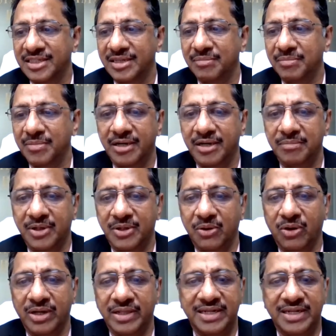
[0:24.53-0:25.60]
Tasneem
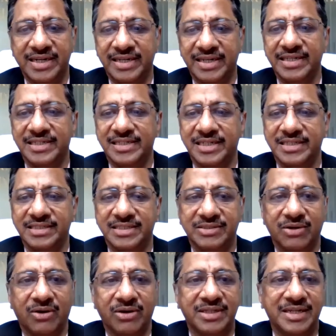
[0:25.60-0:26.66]
Madam, and all other
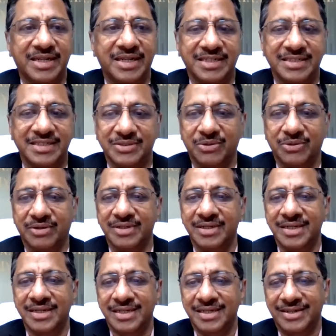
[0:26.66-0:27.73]
dignitaries on the dais
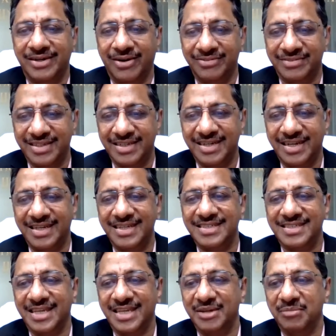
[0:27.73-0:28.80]
or off the
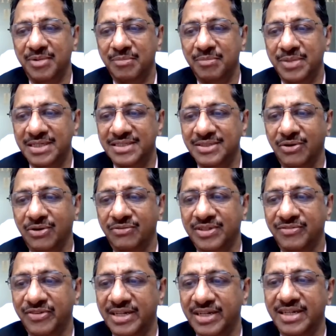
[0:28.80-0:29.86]
dais and
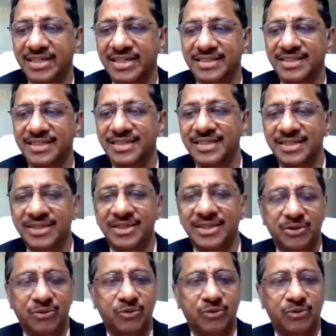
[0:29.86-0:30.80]
members of the Federation